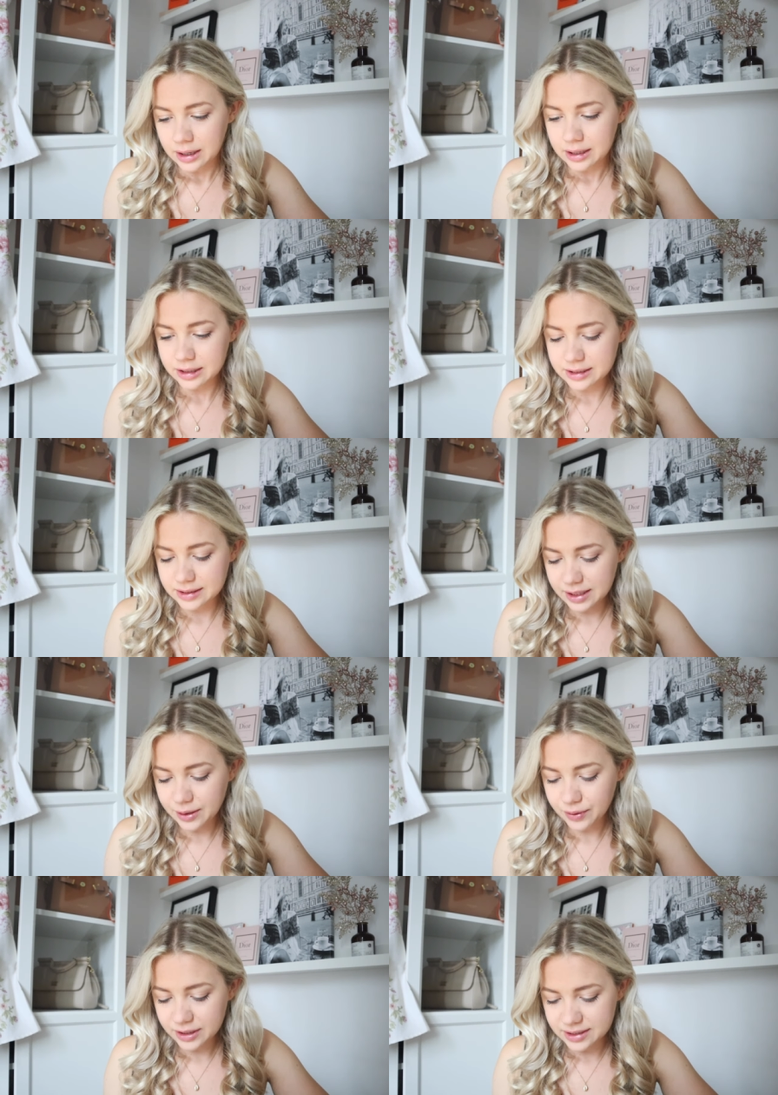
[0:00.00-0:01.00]
and see
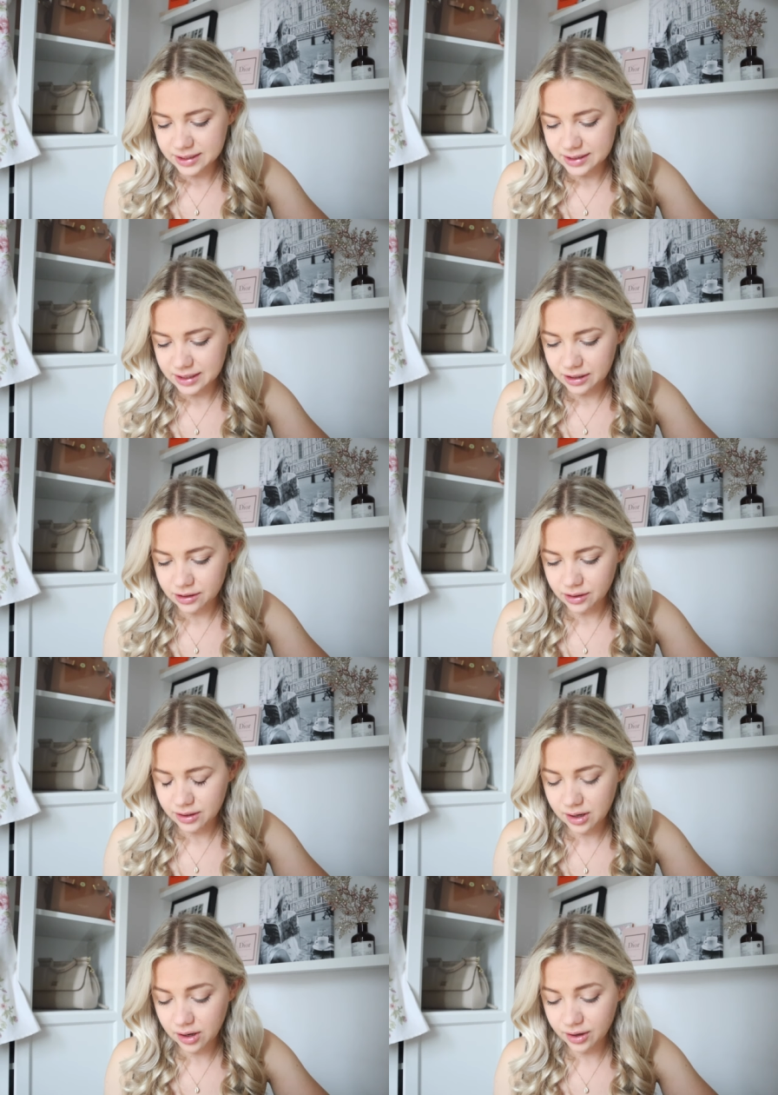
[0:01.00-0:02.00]
what it says there.
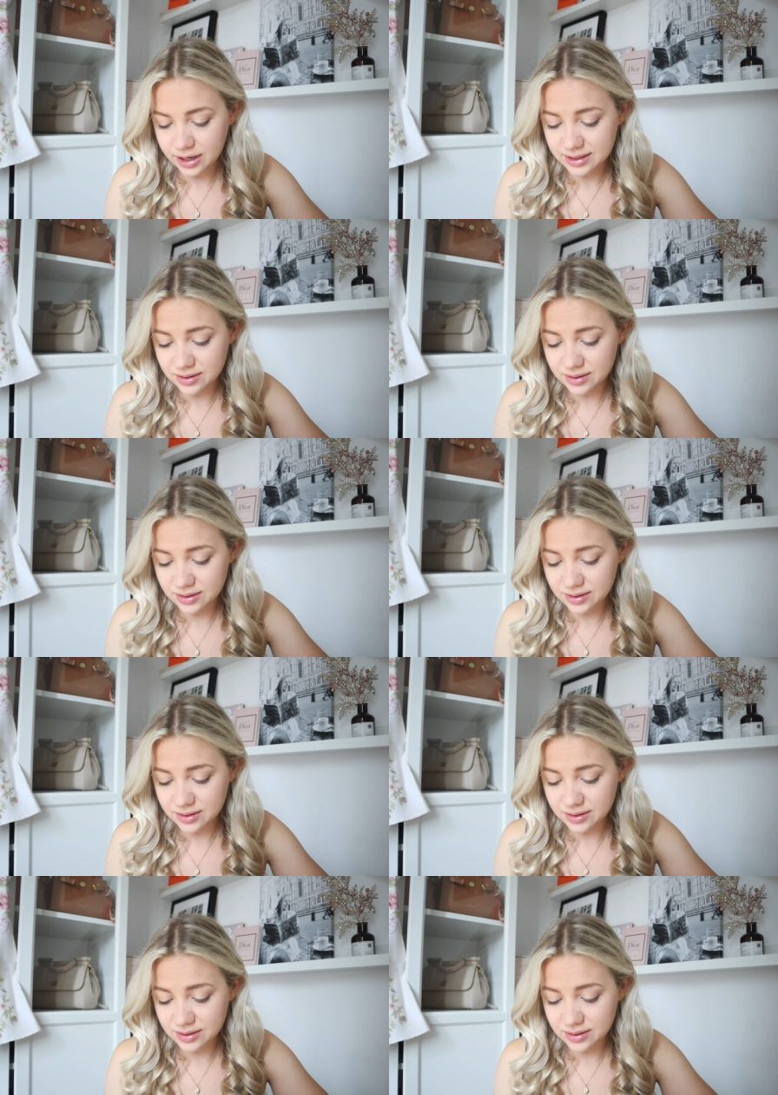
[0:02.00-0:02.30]
Okay,